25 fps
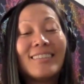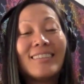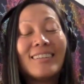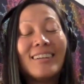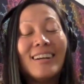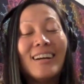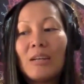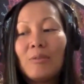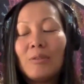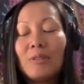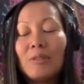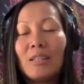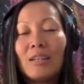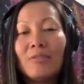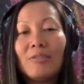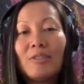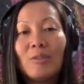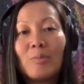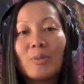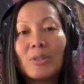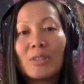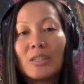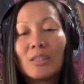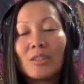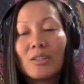I would love to
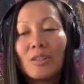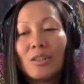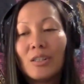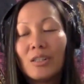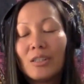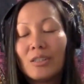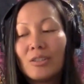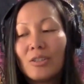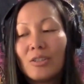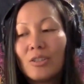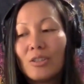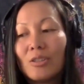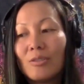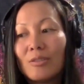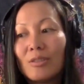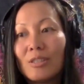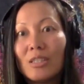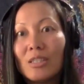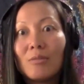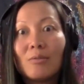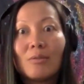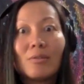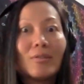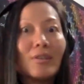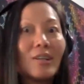pick a card too and
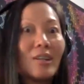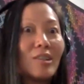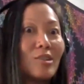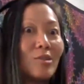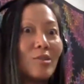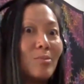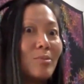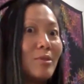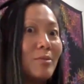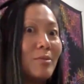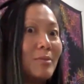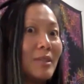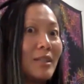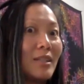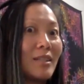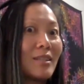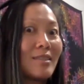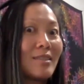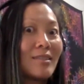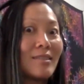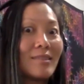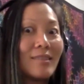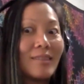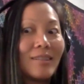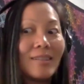see what gratitude blooming has
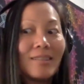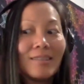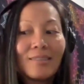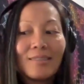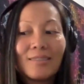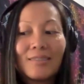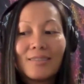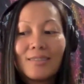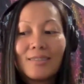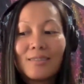to say.